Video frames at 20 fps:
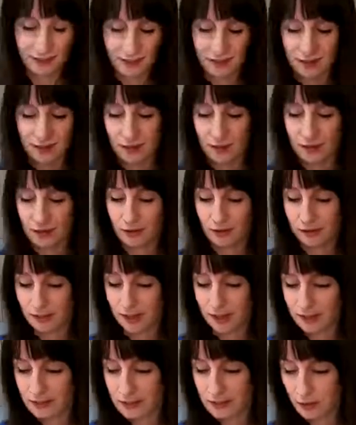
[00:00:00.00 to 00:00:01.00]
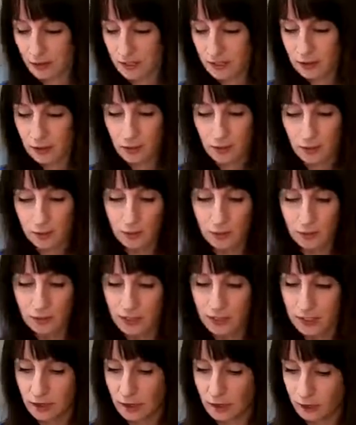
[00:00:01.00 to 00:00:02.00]
All right, so into the bowl they
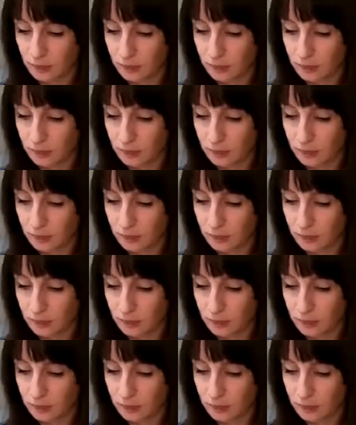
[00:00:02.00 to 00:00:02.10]
go.